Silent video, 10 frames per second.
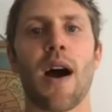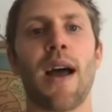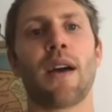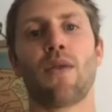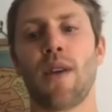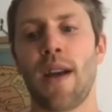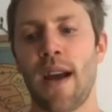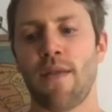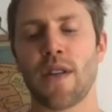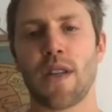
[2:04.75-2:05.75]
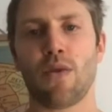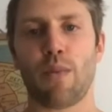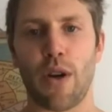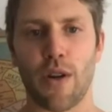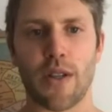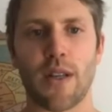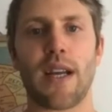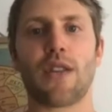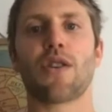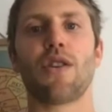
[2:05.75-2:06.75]
I argue that every single person
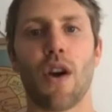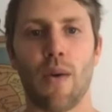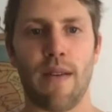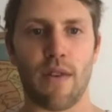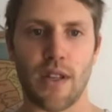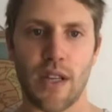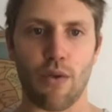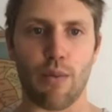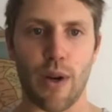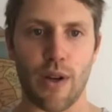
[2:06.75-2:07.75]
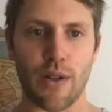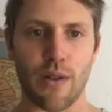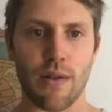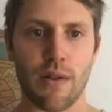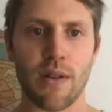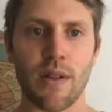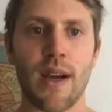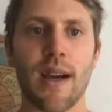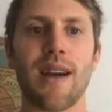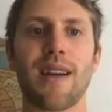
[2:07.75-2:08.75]
needs to know every single person's,
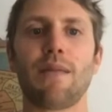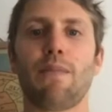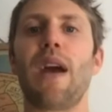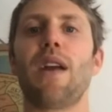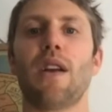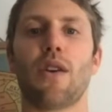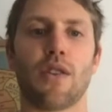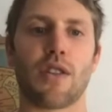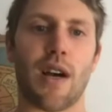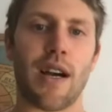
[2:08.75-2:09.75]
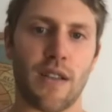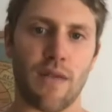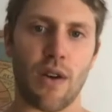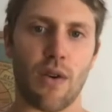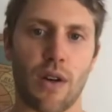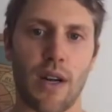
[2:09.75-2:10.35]
depending on the size of the